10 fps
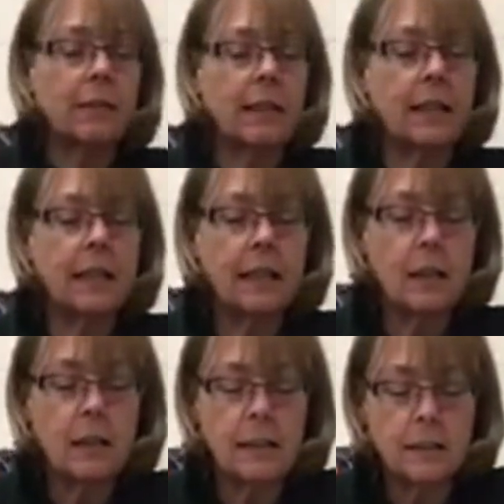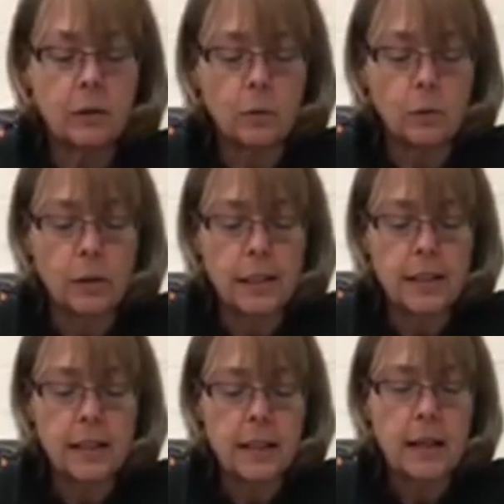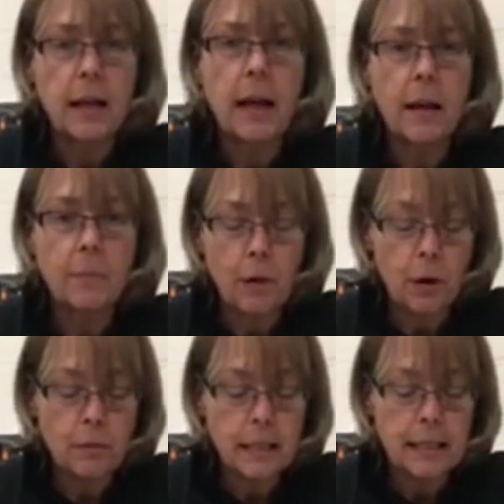holes out of the little gourds